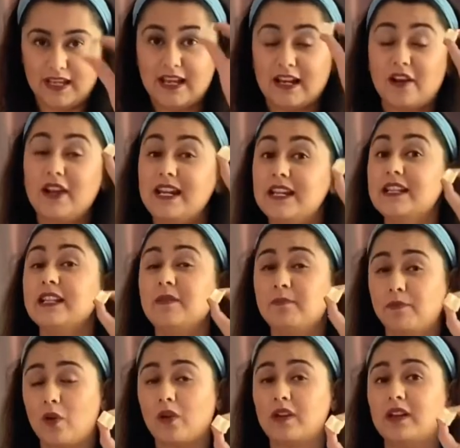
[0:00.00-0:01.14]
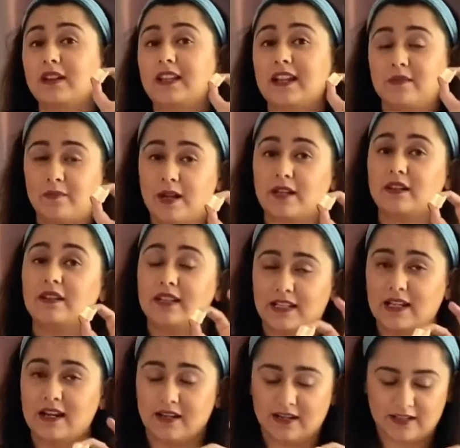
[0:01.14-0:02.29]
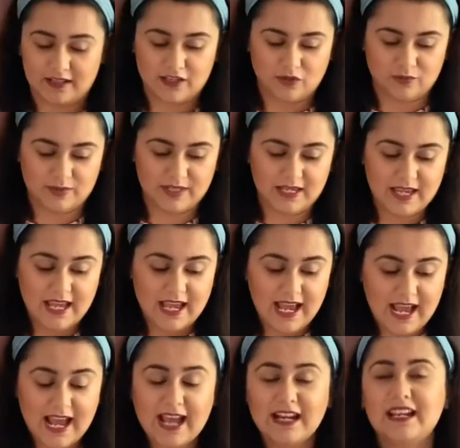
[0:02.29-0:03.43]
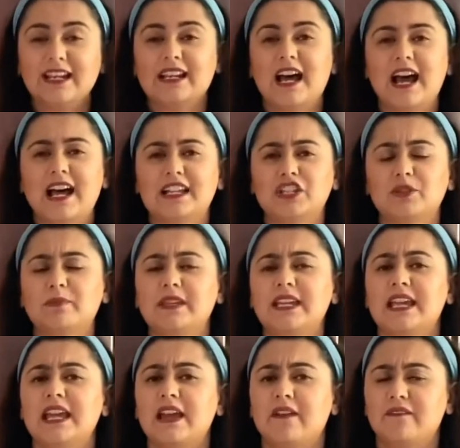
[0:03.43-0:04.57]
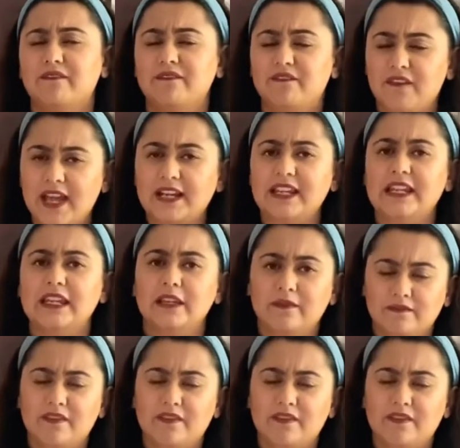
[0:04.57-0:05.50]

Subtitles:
Now it is important that the butter is cut in cubes, and it has to be very